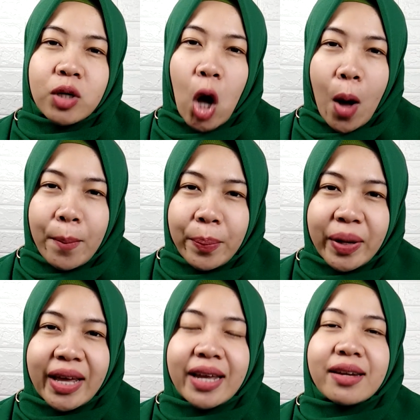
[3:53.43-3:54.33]

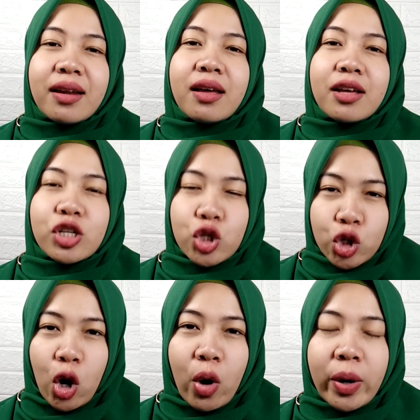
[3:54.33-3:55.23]
complete
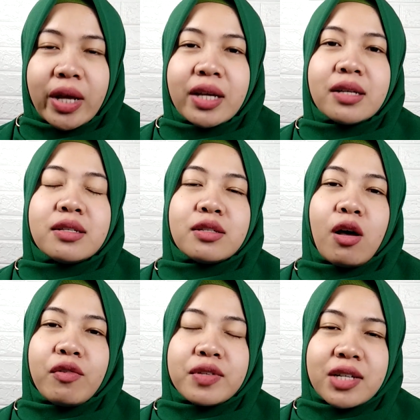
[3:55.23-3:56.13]
stories
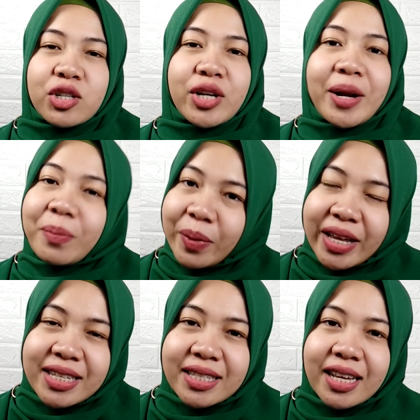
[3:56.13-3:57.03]
of certain
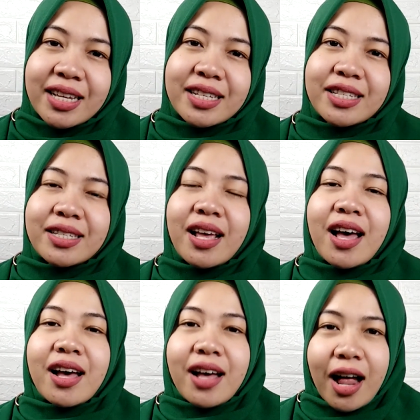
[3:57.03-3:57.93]
places,
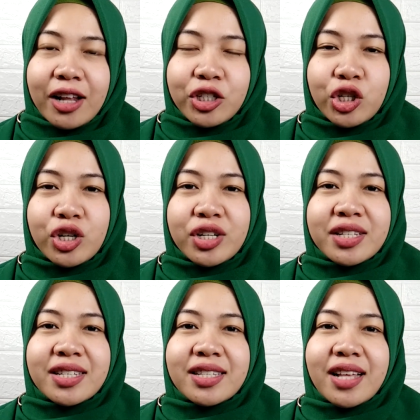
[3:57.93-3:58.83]

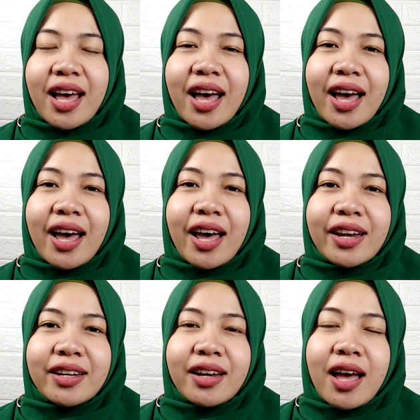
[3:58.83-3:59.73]
cultures,
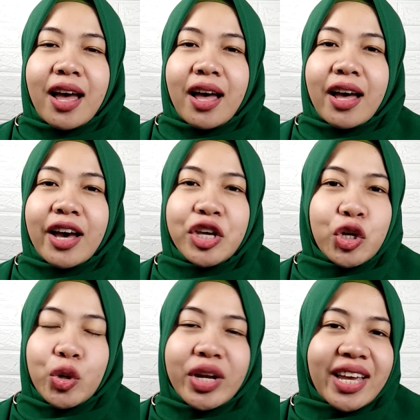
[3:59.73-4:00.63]
and a
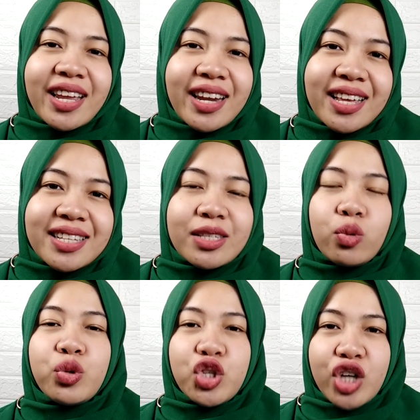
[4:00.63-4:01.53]
uniqueness
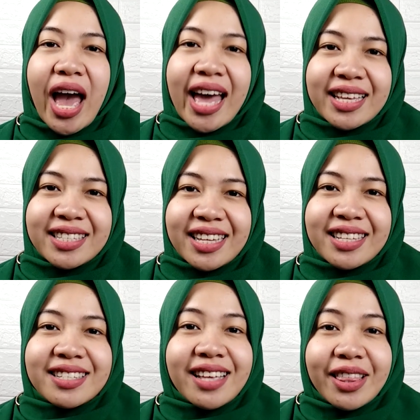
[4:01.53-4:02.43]
which
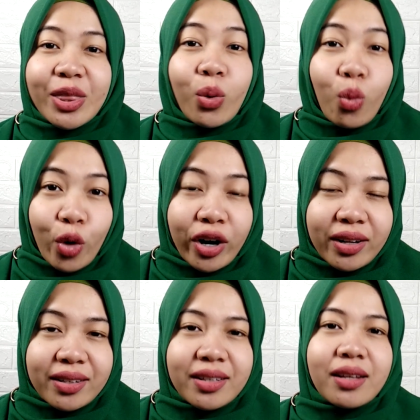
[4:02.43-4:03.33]
exists in the world.